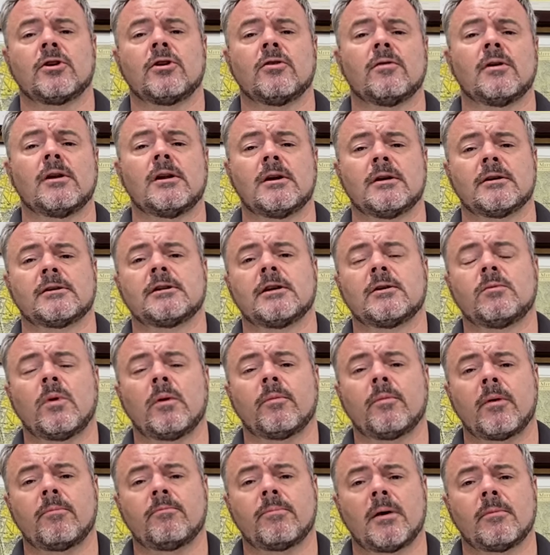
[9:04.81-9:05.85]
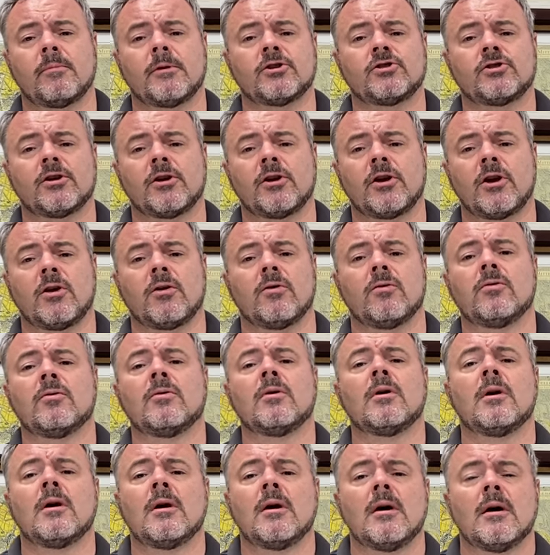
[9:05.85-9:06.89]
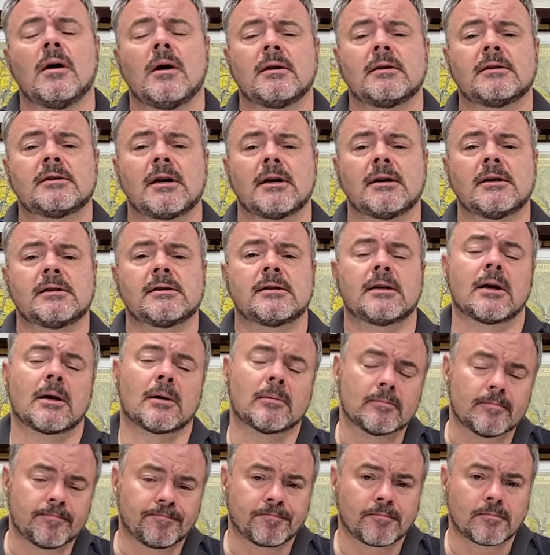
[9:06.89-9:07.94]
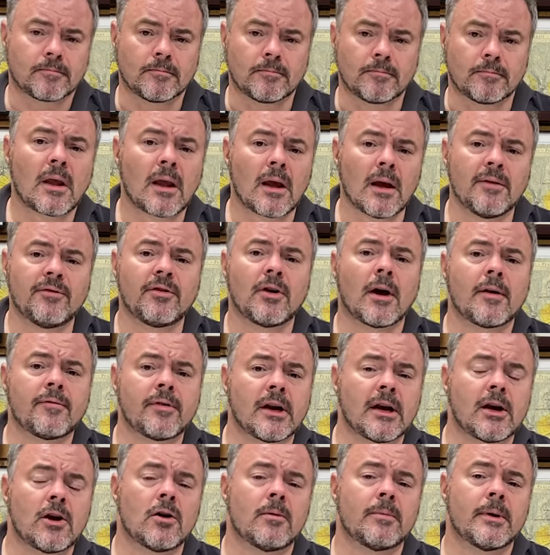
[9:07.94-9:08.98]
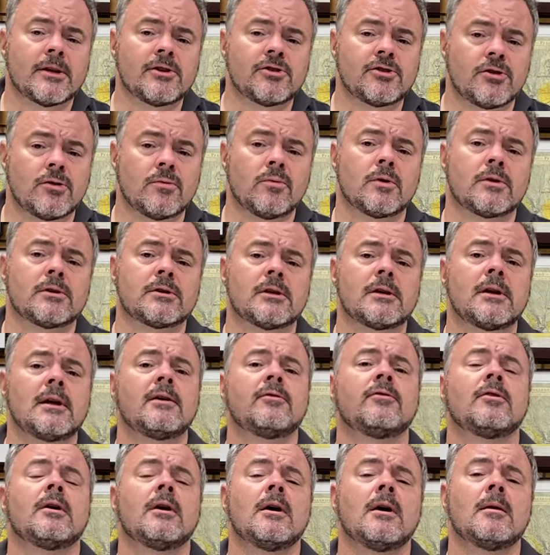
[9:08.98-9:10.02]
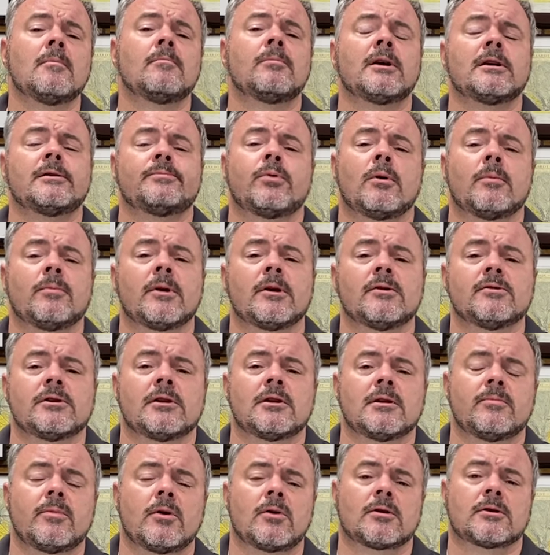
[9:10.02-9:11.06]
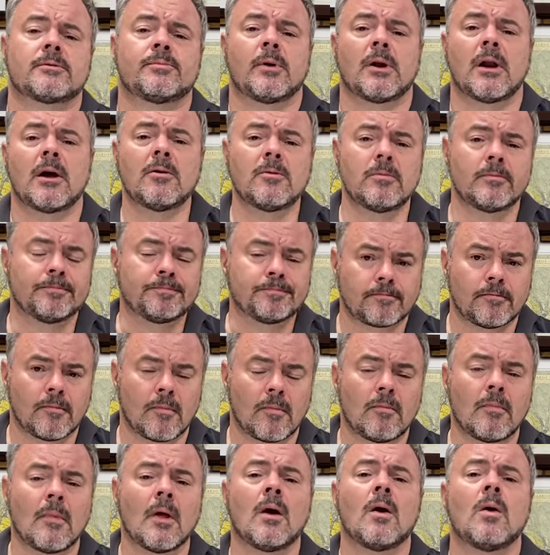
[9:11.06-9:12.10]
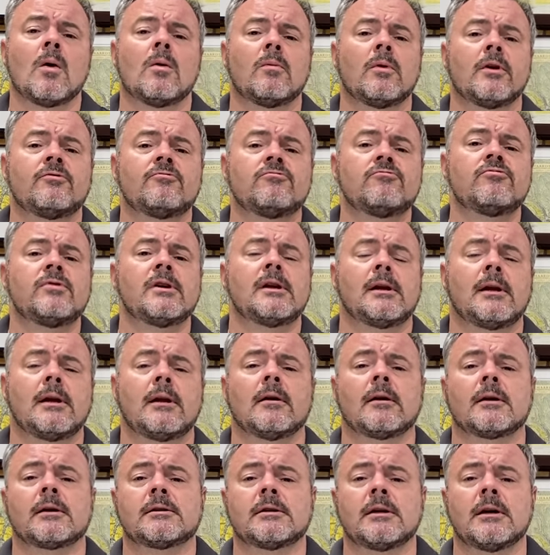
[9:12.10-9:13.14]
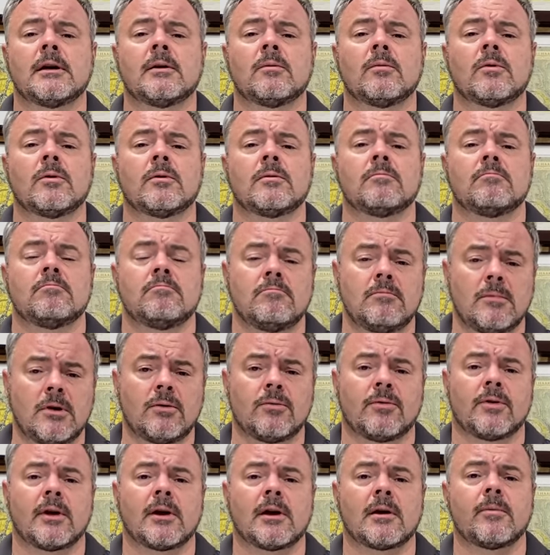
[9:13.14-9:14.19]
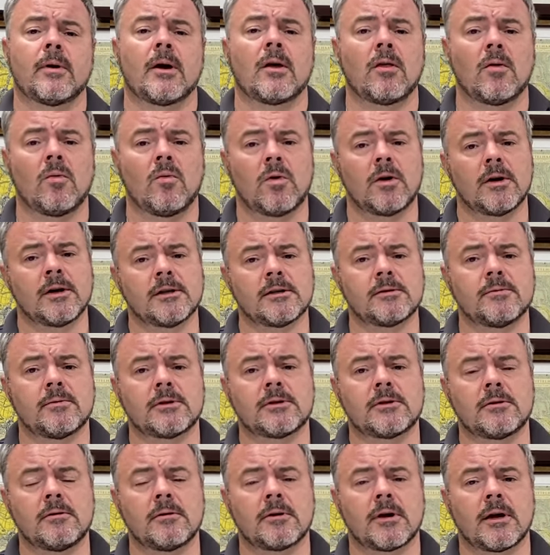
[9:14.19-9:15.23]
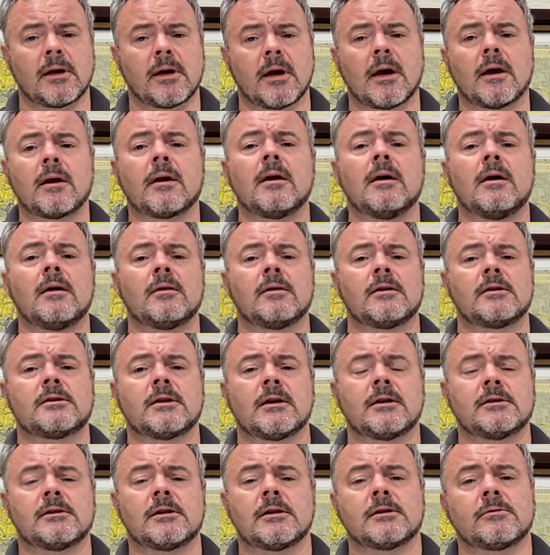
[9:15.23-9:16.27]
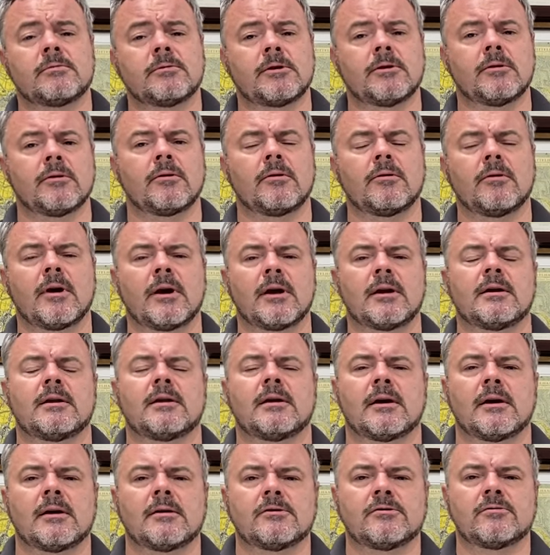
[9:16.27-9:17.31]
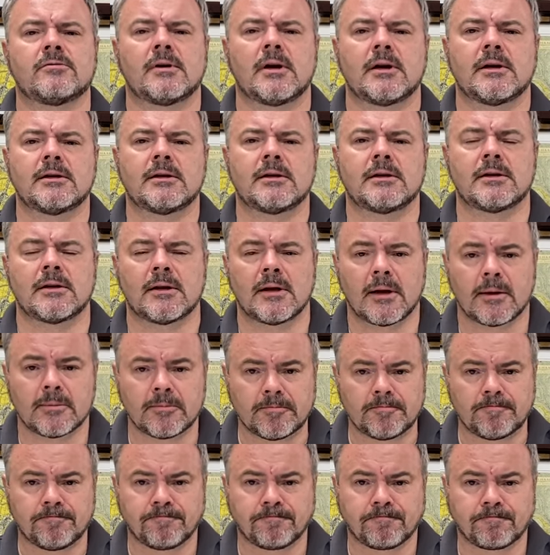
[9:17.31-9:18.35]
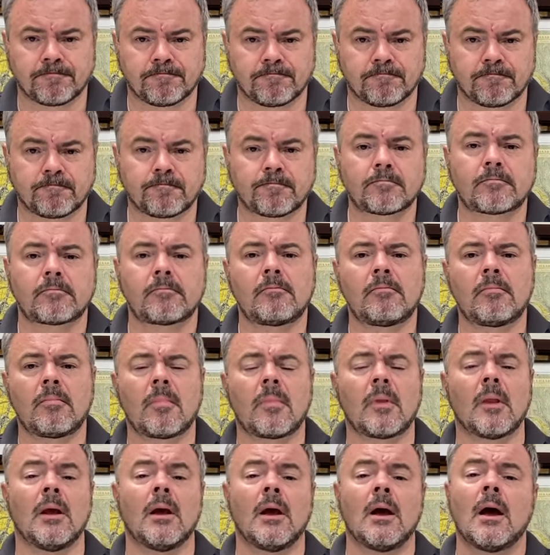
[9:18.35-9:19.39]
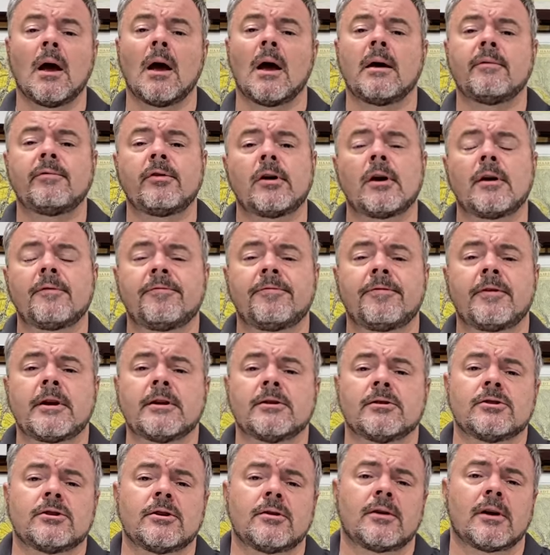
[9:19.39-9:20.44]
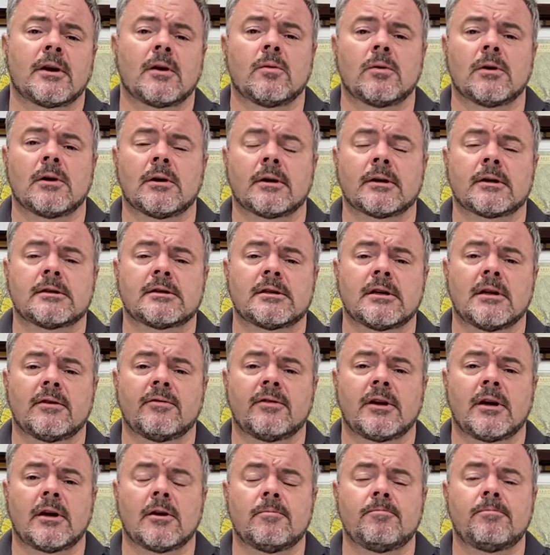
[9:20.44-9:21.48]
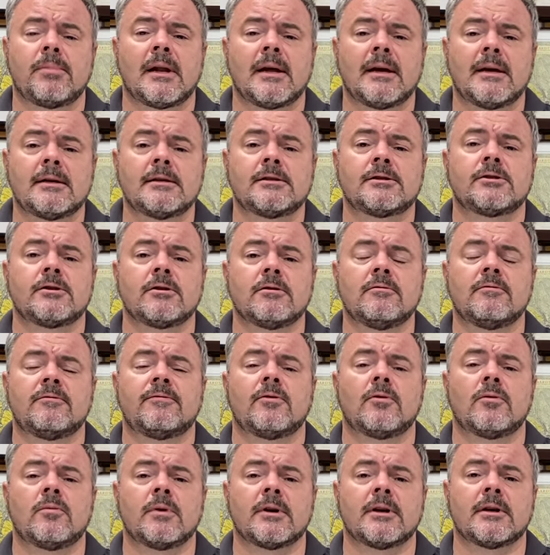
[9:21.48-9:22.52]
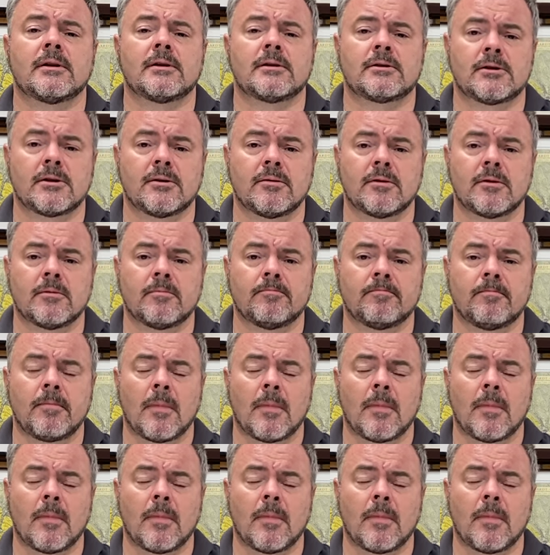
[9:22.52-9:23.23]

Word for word: you're alerted when we publish a new tasting. If you have any comments you want to leave, please pop those in the box below. We'd really like to hear what you think about the wines we're looking at, the tastings we're doing, or anything else related to that. If you have friends you think would like to see the video, please do forward it to them.